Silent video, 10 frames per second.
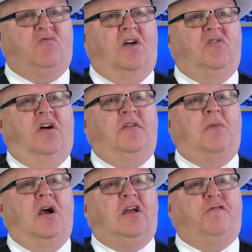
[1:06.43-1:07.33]
router on the
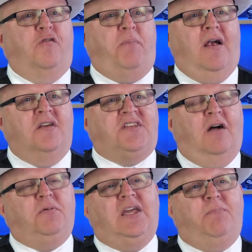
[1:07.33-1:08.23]
market for parents to
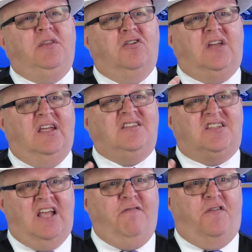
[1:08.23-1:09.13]
help keeping their kids
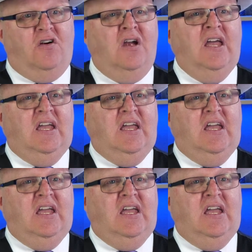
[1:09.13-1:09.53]
safer